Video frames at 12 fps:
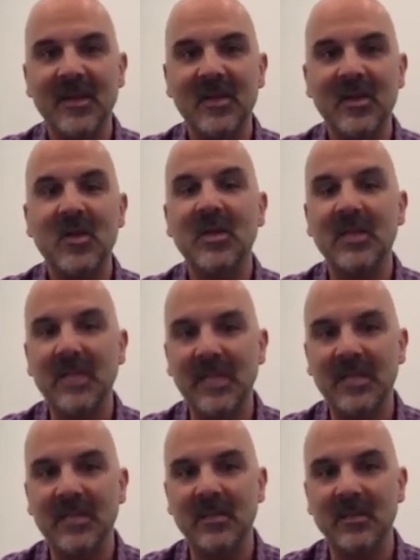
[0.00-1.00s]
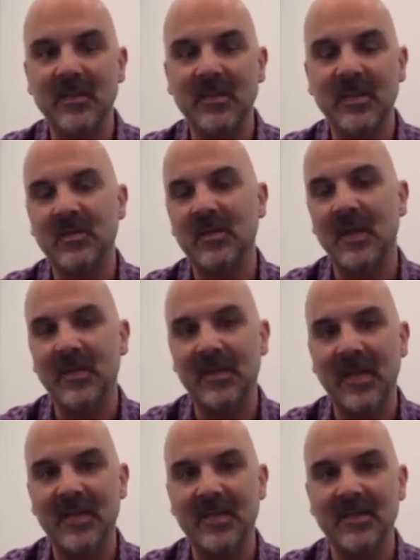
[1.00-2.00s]
could lead to potential
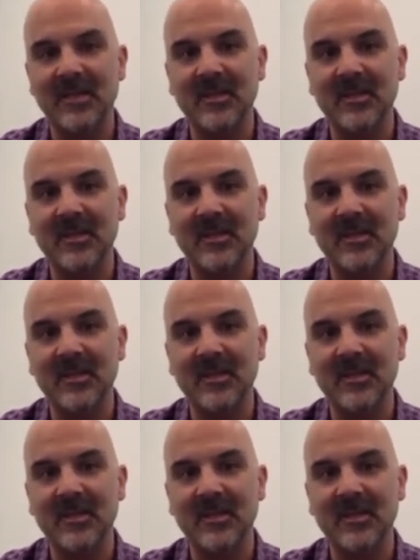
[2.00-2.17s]
complications.